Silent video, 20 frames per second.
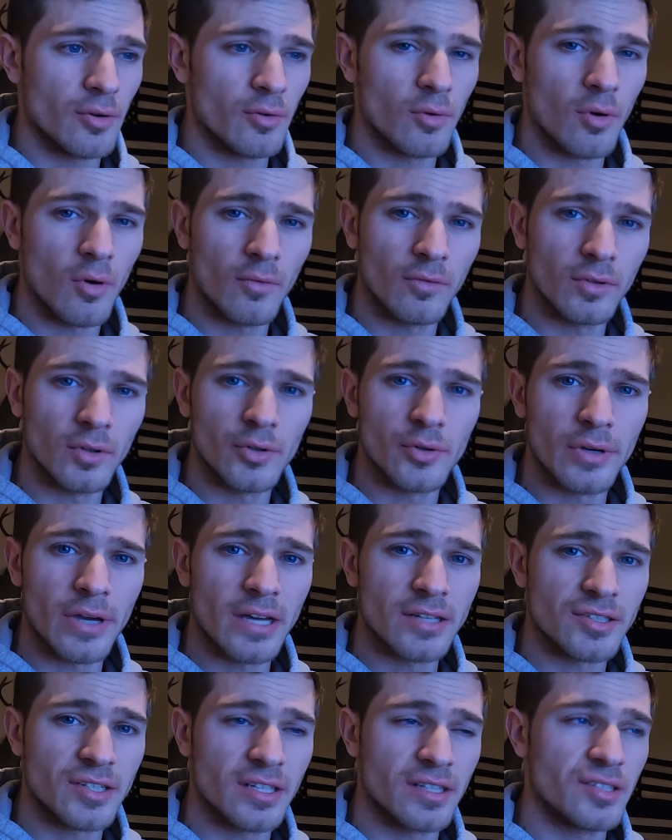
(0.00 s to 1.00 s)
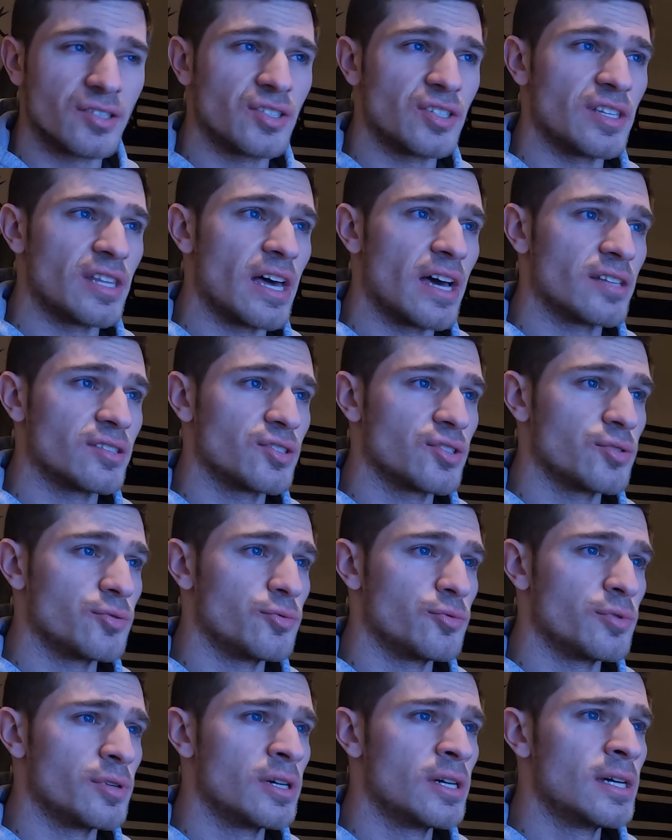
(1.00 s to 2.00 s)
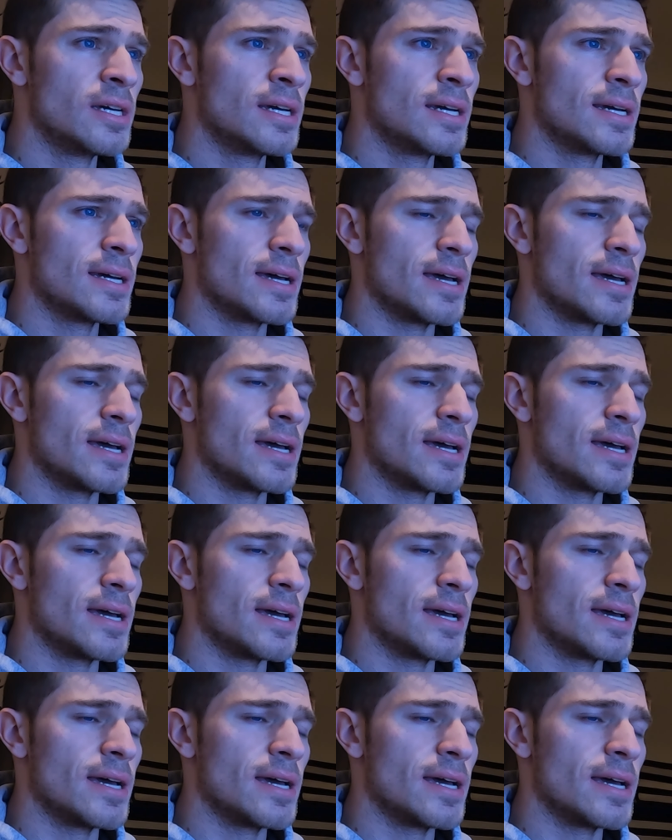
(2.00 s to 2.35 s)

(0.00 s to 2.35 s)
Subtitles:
so hopefully you guys get to see that soon.